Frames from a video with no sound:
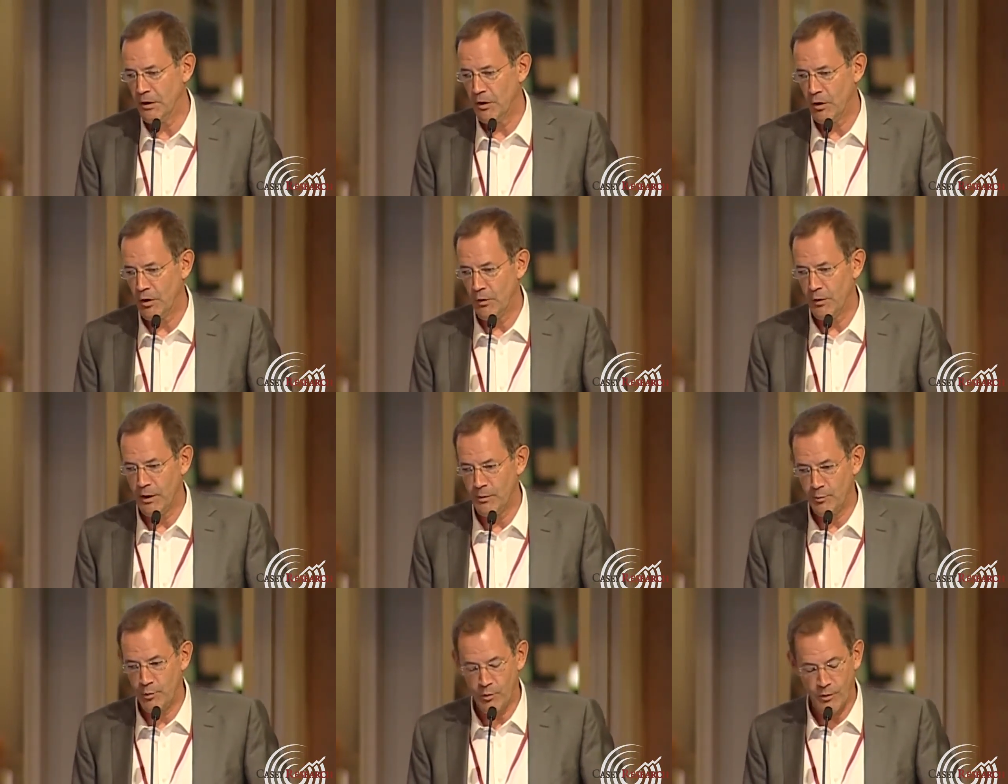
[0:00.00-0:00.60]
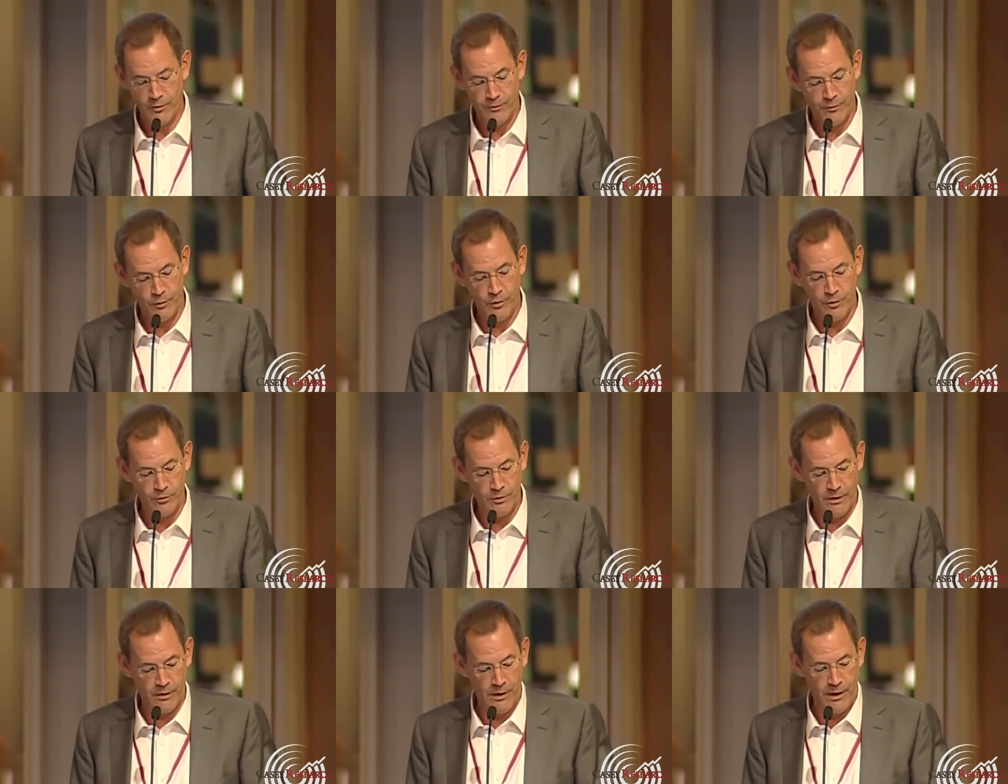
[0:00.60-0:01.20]
or
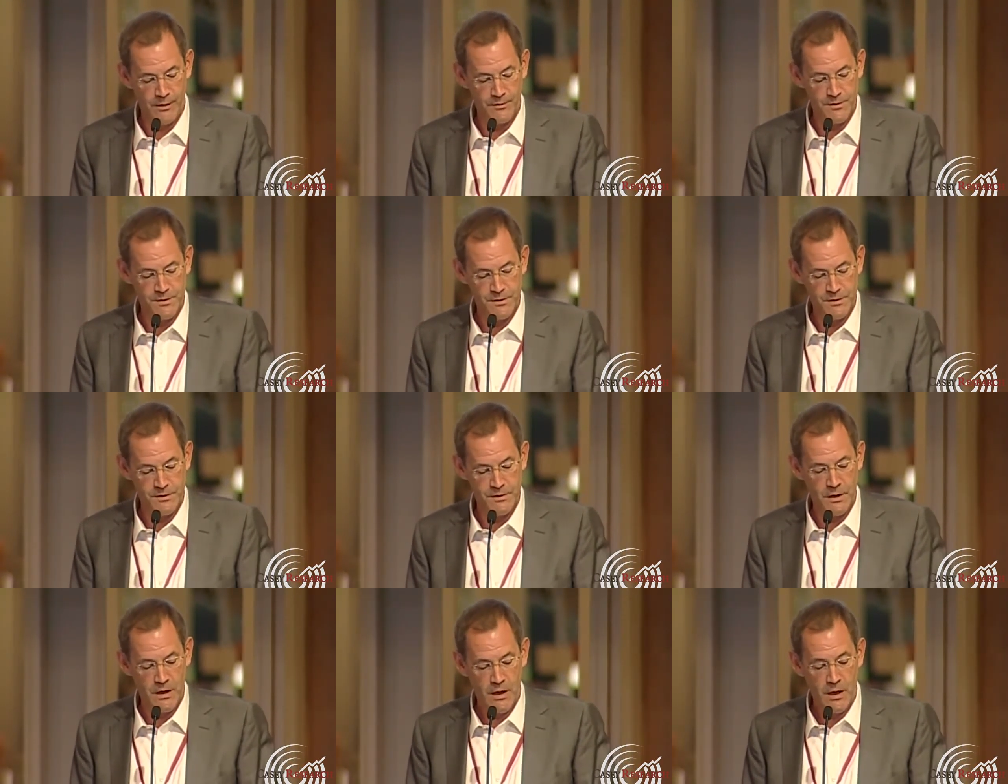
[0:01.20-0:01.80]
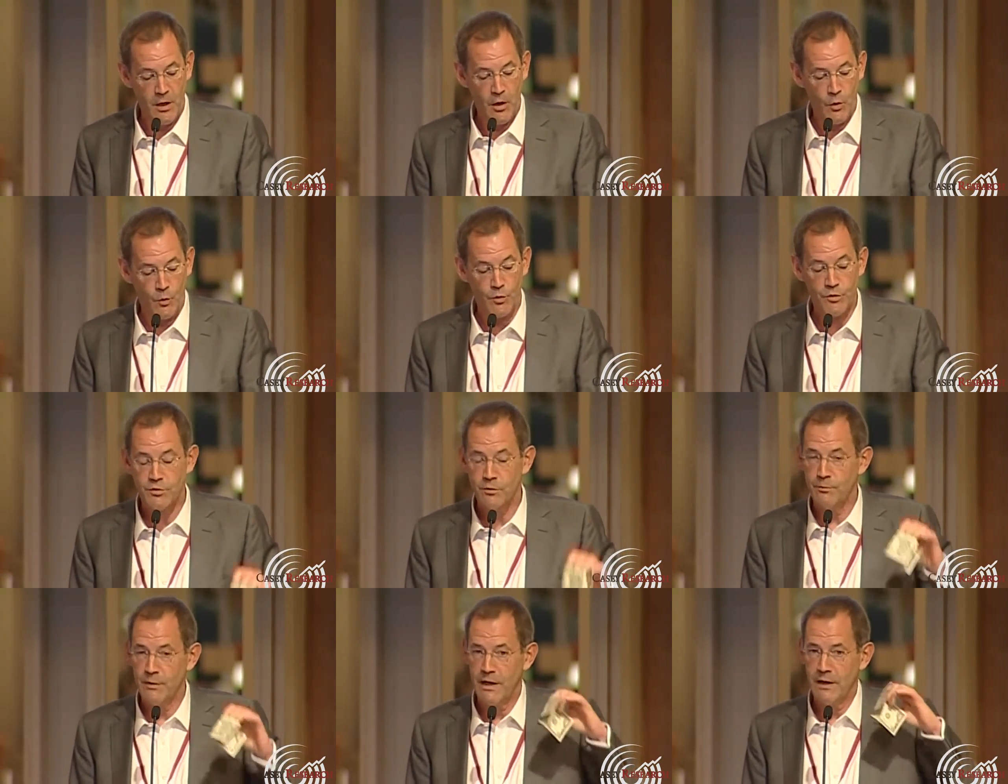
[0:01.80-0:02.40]
8.4 ounces,
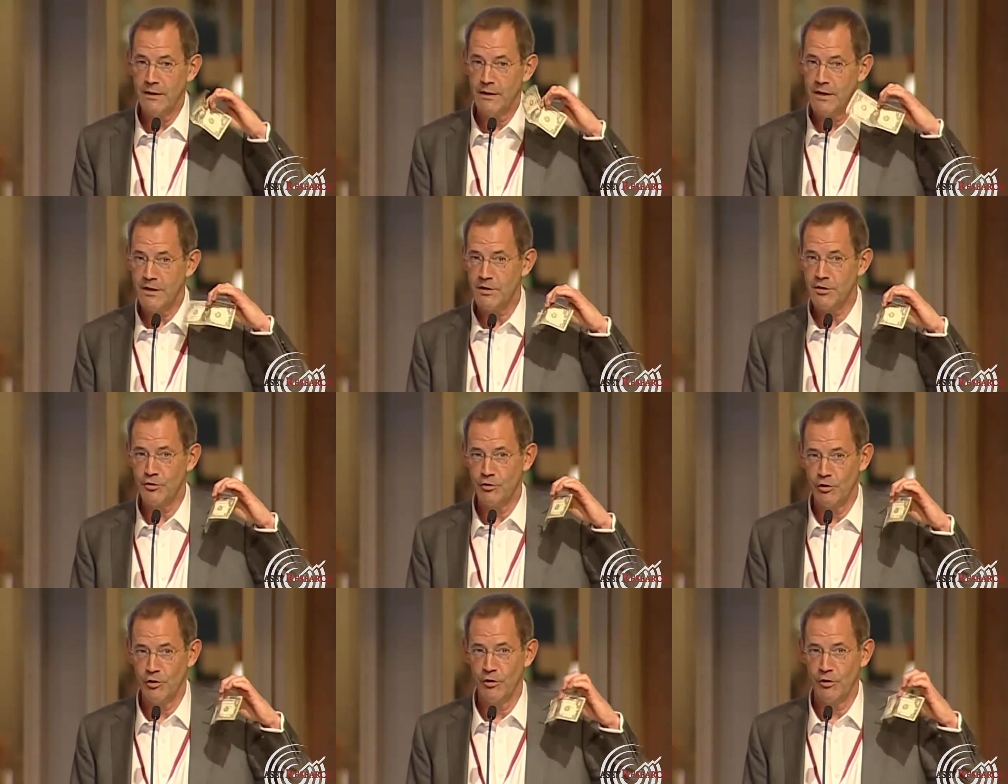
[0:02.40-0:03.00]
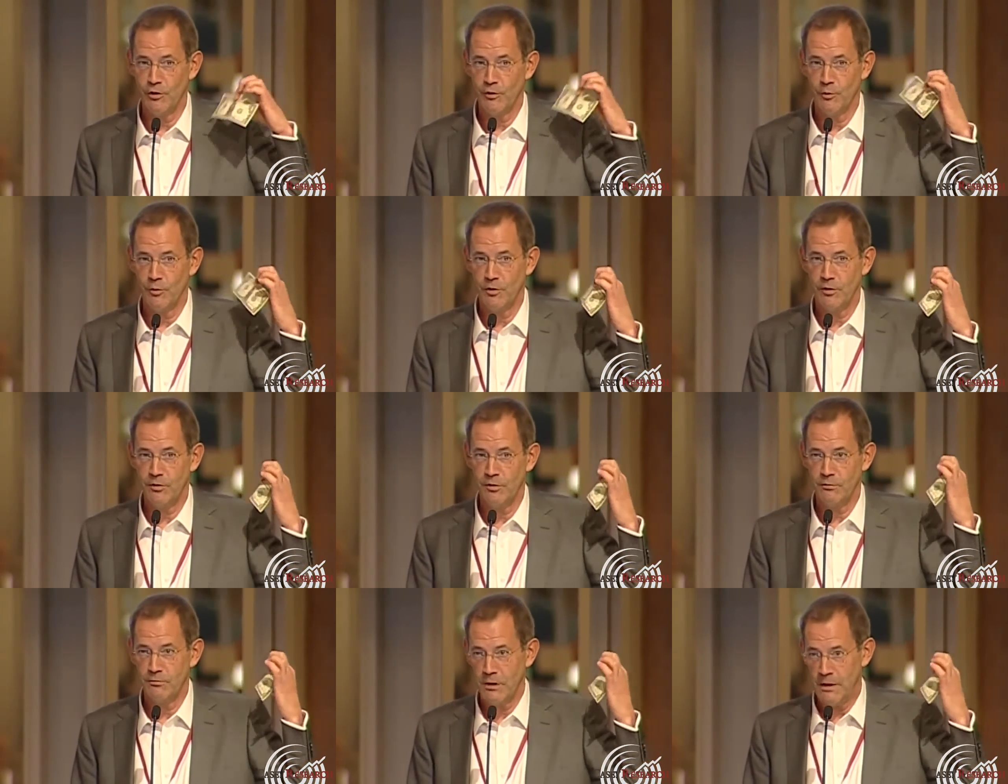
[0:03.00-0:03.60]
which would make this dollar
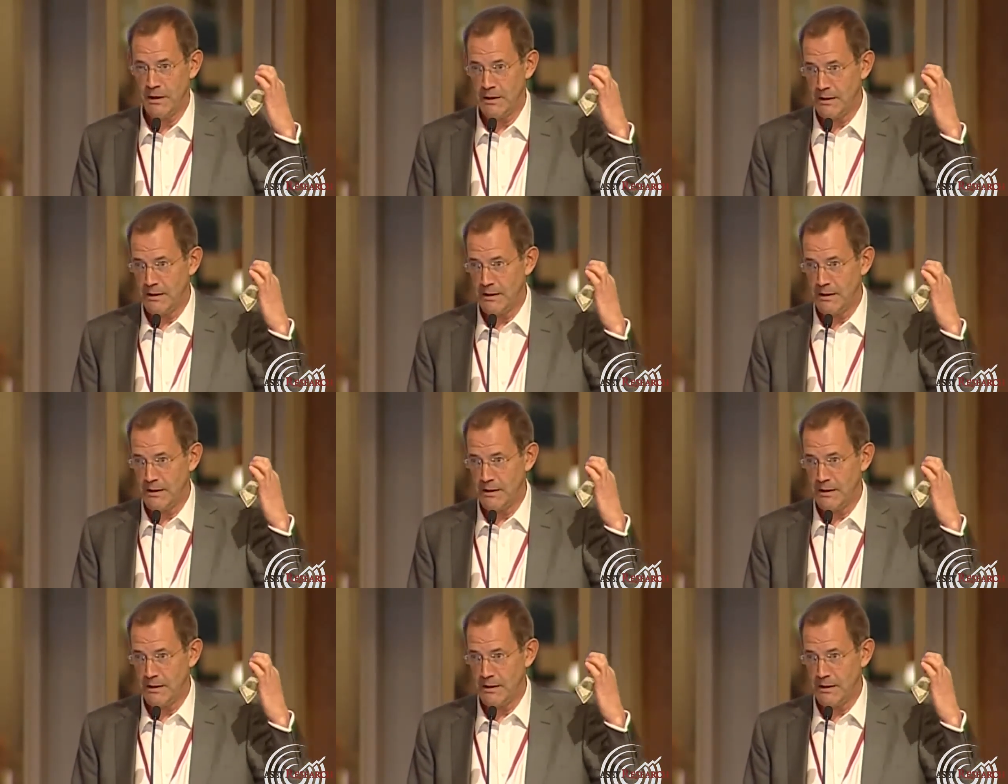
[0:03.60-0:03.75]
worth